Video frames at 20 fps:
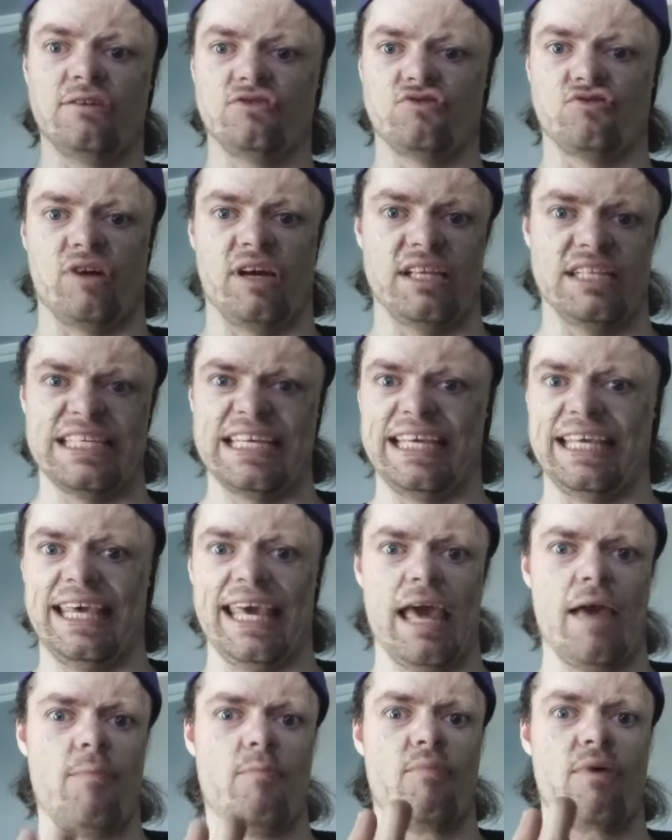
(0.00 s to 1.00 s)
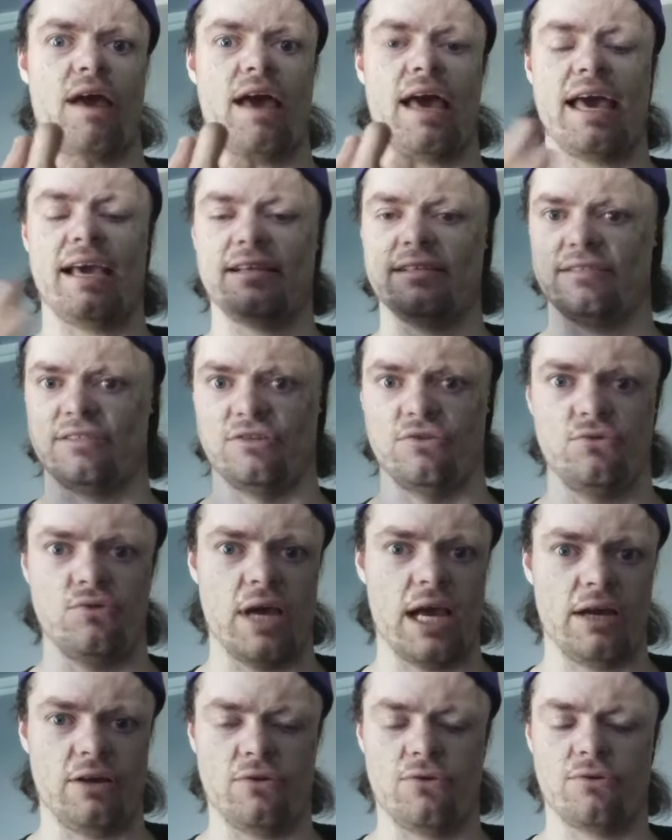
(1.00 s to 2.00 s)
trying to get back to
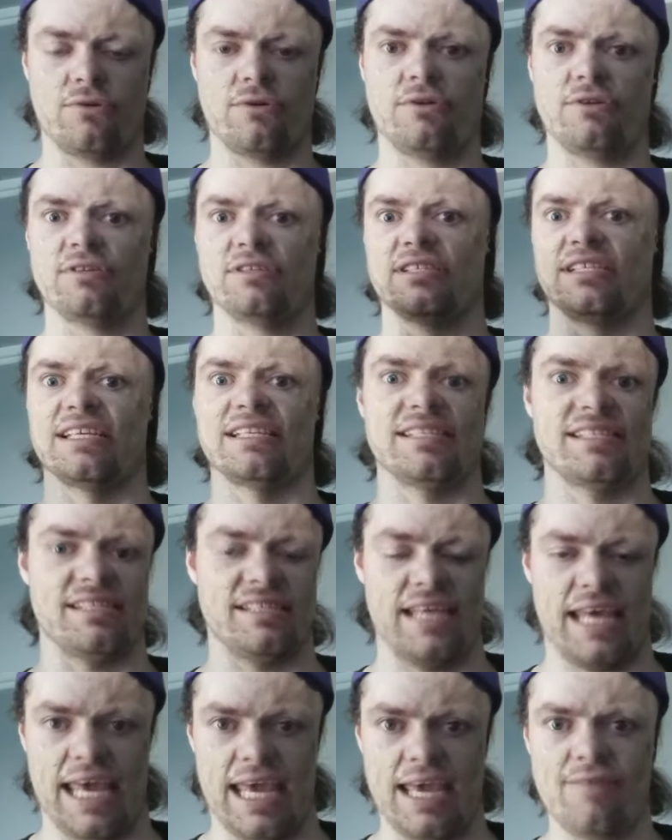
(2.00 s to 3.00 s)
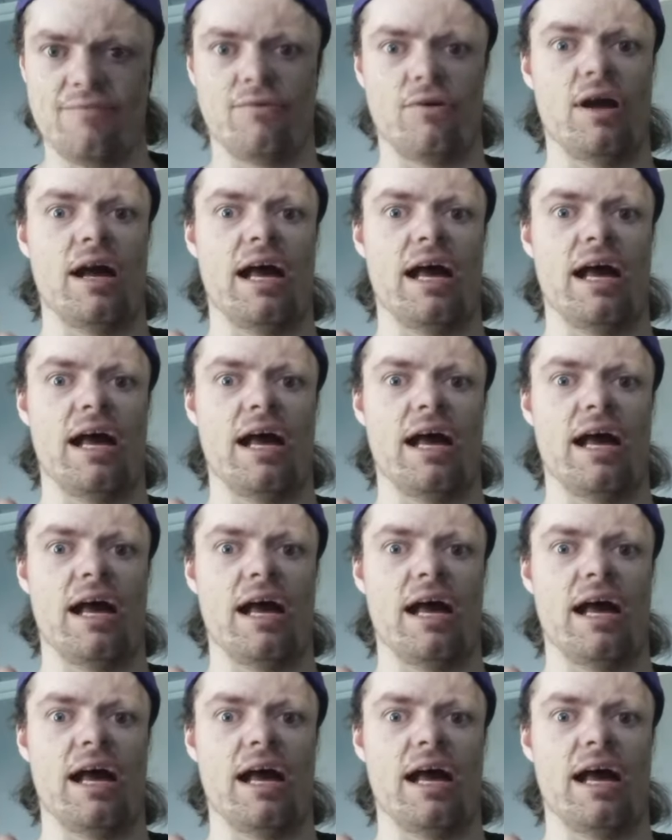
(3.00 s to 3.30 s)
headquarters to save